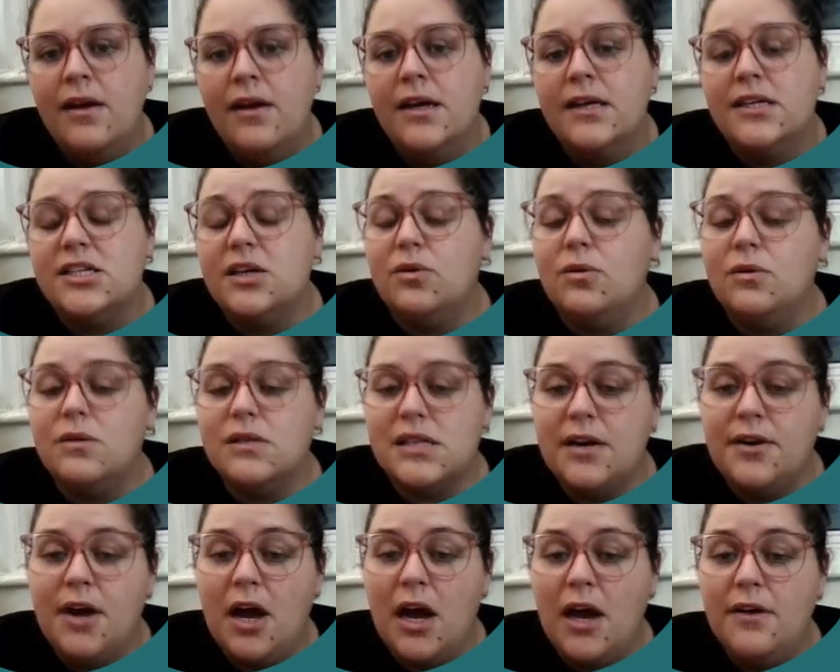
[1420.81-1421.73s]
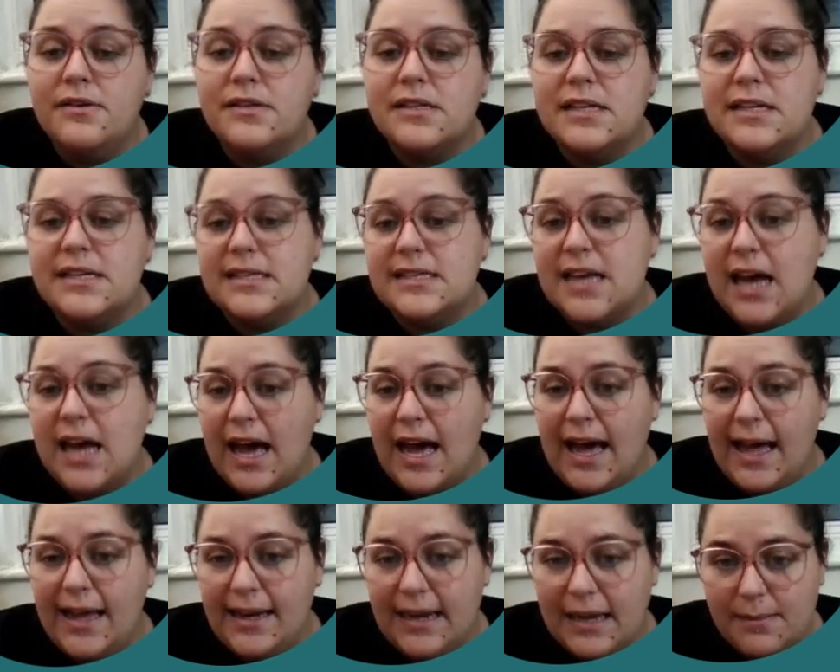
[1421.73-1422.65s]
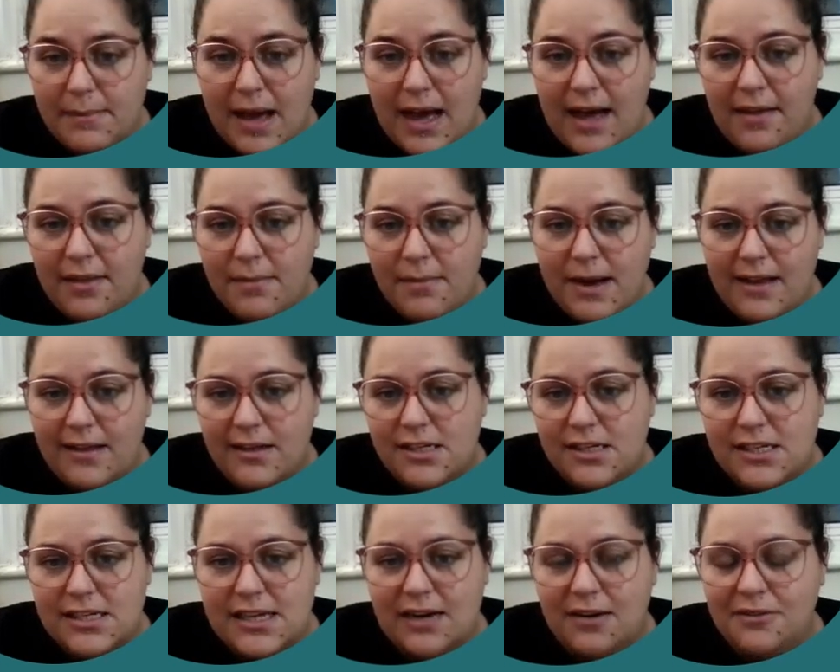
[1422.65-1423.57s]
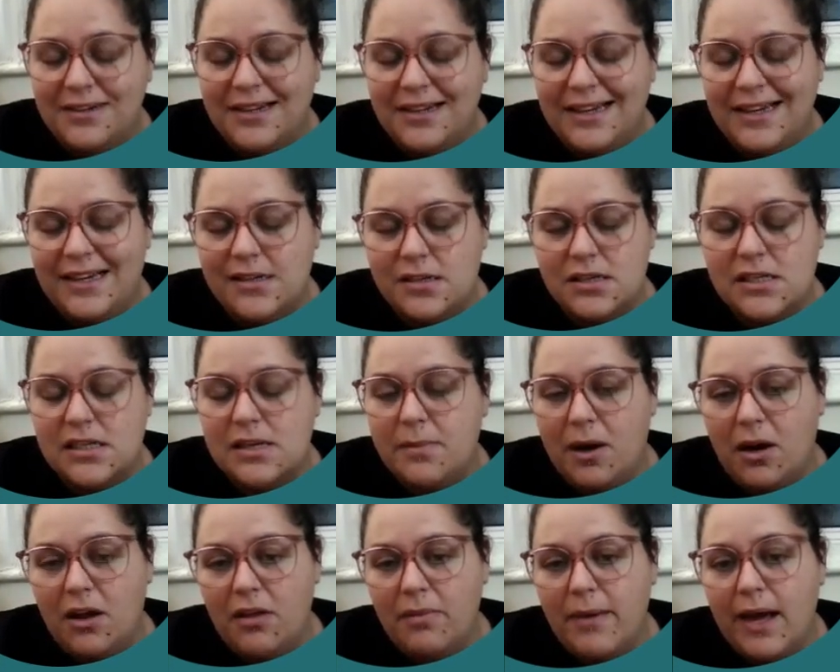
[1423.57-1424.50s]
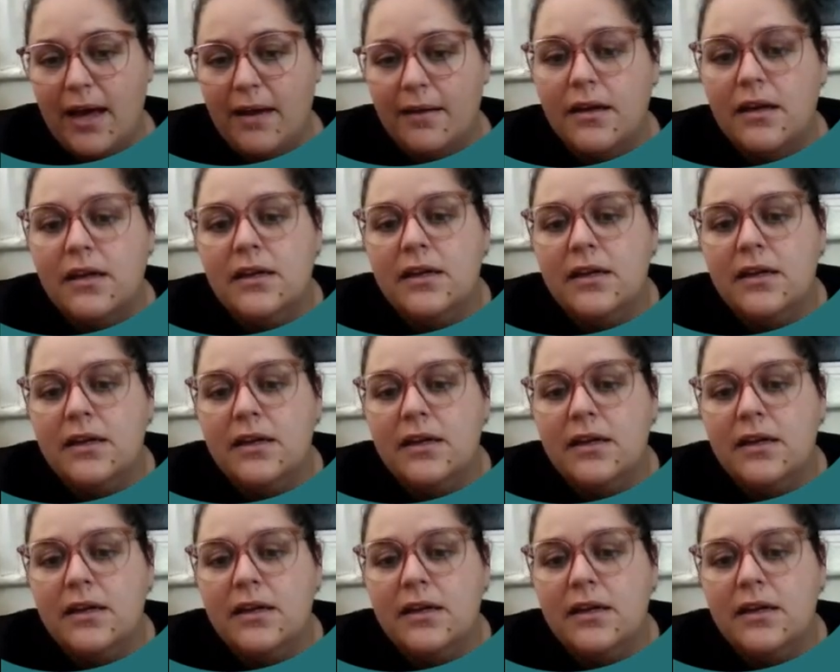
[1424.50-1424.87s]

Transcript: She also knows this is her handling mat, the mat that she sat on. It is just a bath mat.